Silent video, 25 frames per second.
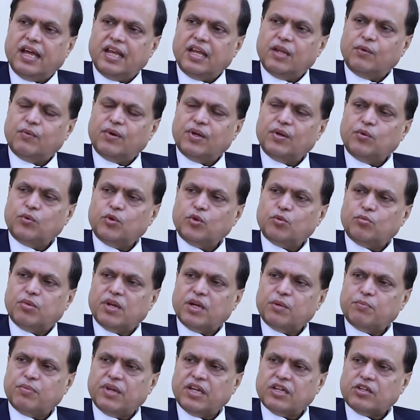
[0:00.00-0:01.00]
Anyone whose
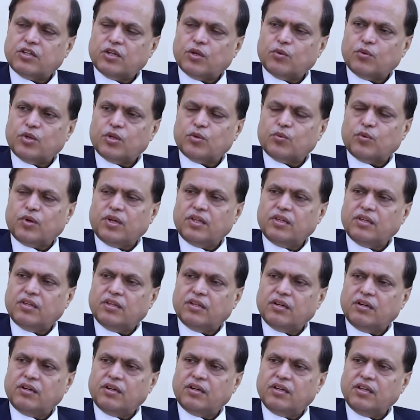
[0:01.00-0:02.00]
blood pressure was one
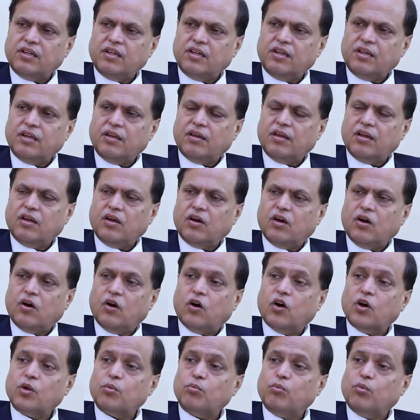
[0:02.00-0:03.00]
thirty
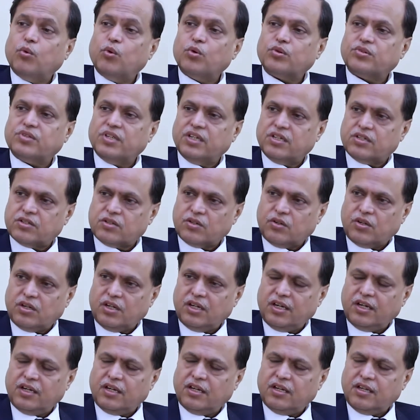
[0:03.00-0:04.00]
or more
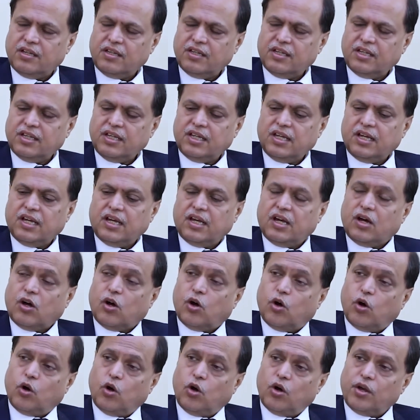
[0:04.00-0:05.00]
systolic
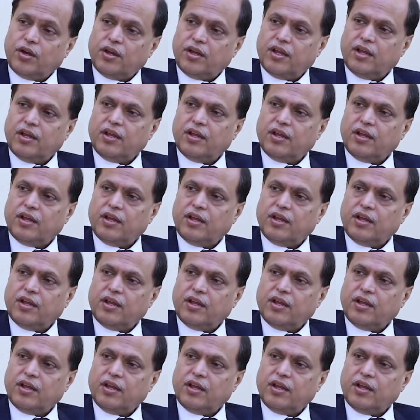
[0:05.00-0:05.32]
or